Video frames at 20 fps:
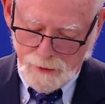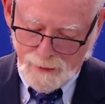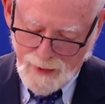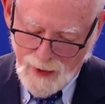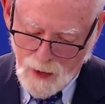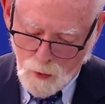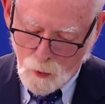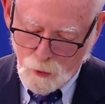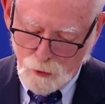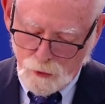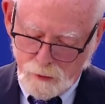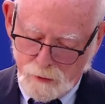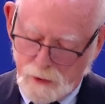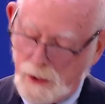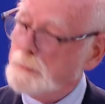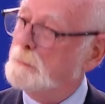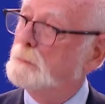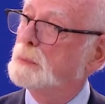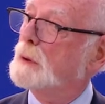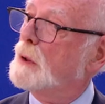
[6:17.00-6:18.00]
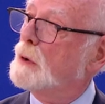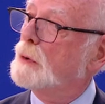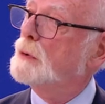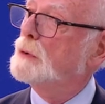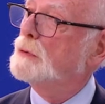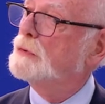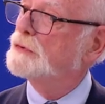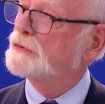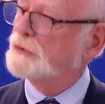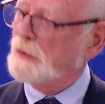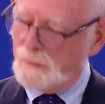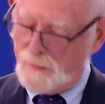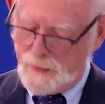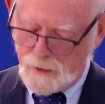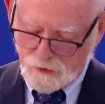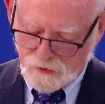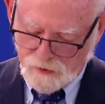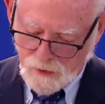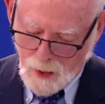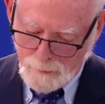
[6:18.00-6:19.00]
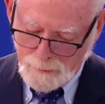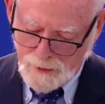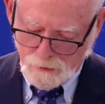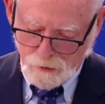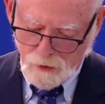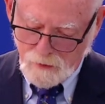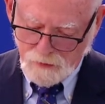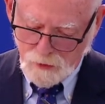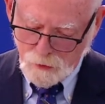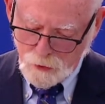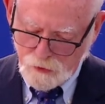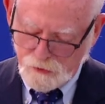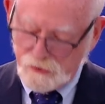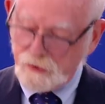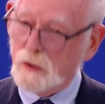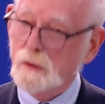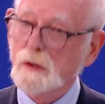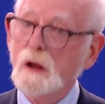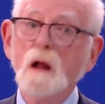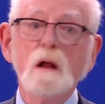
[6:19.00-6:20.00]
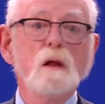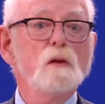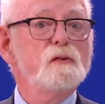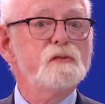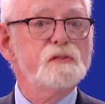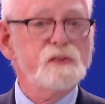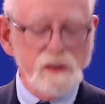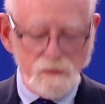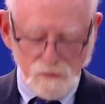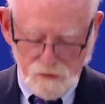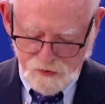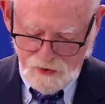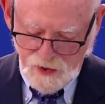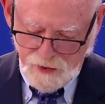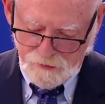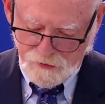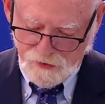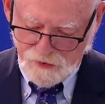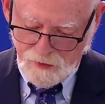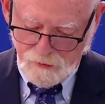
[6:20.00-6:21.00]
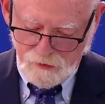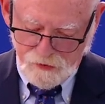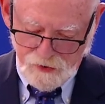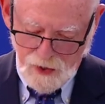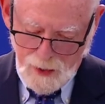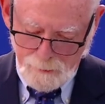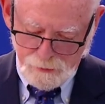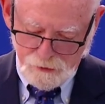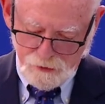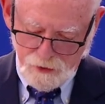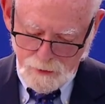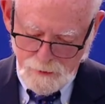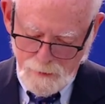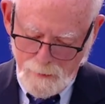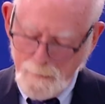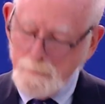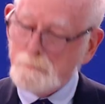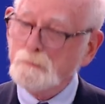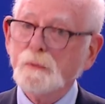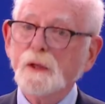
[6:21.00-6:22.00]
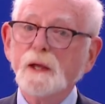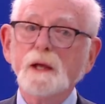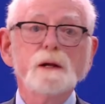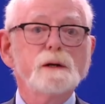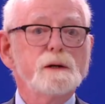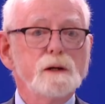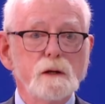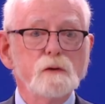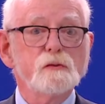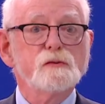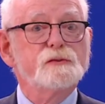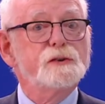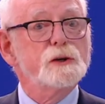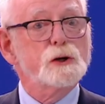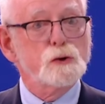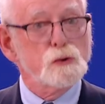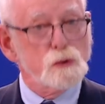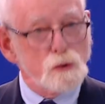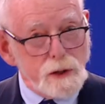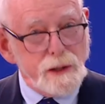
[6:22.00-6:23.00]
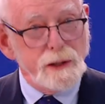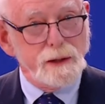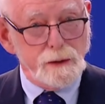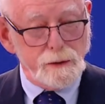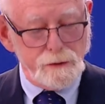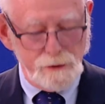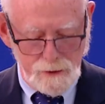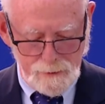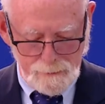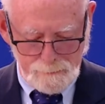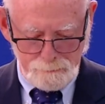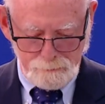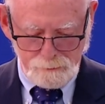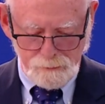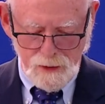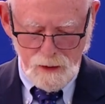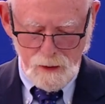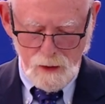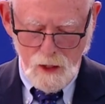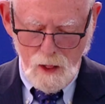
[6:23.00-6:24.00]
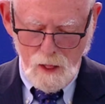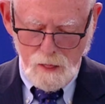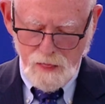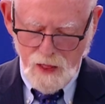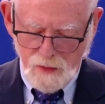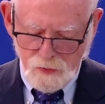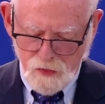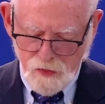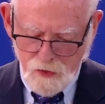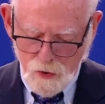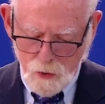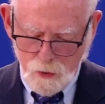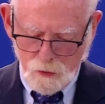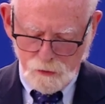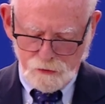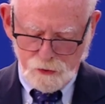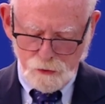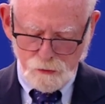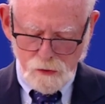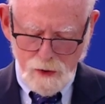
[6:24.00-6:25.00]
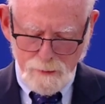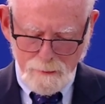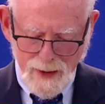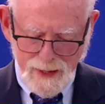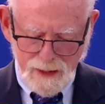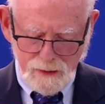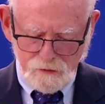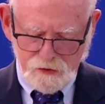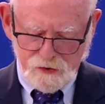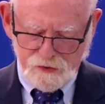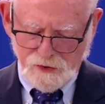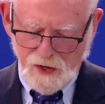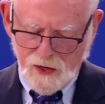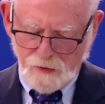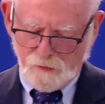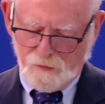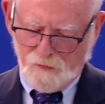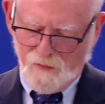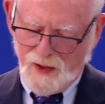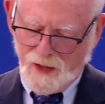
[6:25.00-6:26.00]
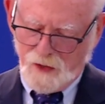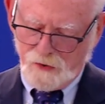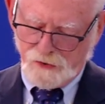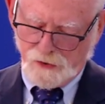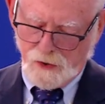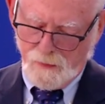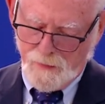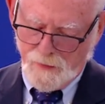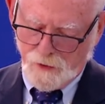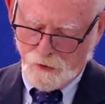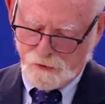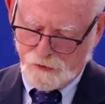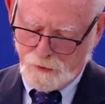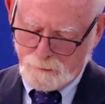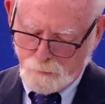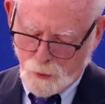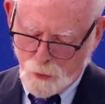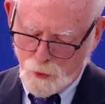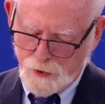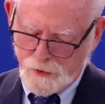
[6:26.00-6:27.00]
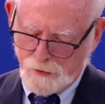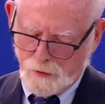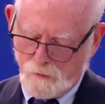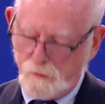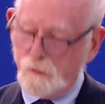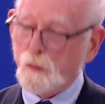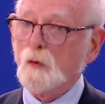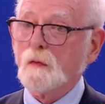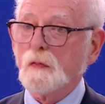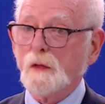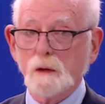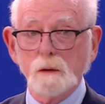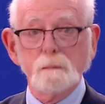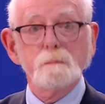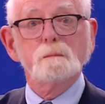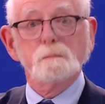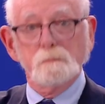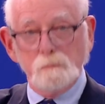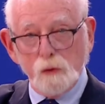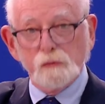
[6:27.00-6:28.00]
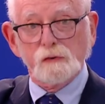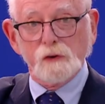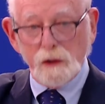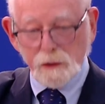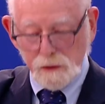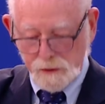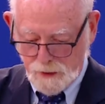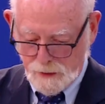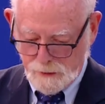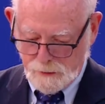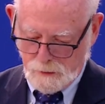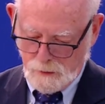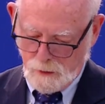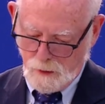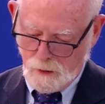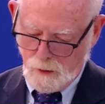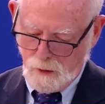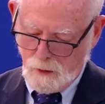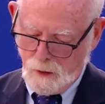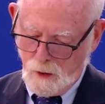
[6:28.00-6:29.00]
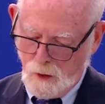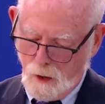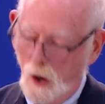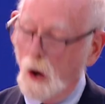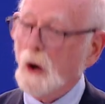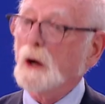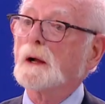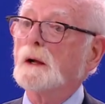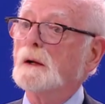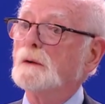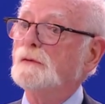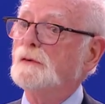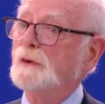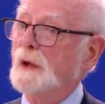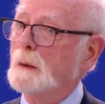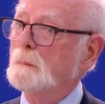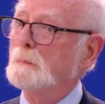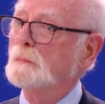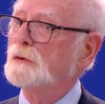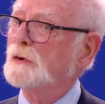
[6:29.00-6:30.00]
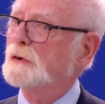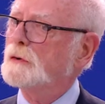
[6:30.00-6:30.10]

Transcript: cowardly blows to the Islamic revolution since its inception, it is decreed that those who remain steadfast in their support for the Mujahideen are condemned